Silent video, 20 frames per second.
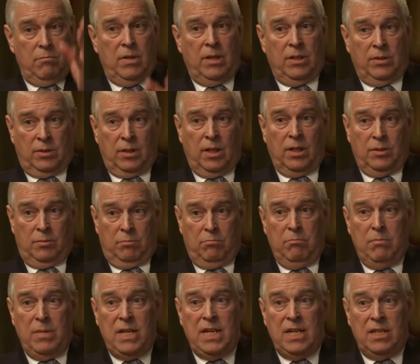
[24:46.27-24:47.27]
as
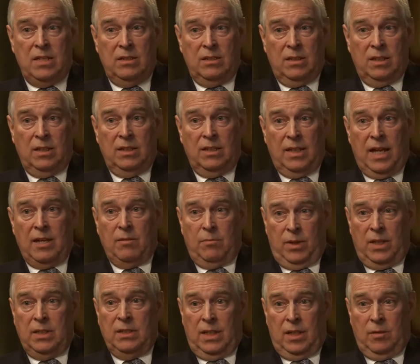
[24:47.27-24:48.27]
me in
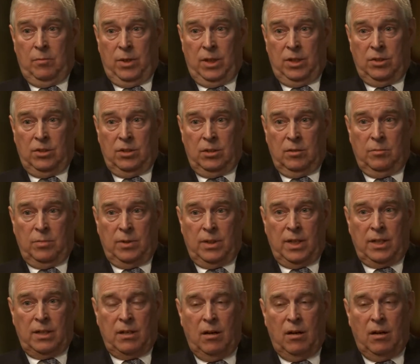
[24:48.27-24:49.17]
that picture, but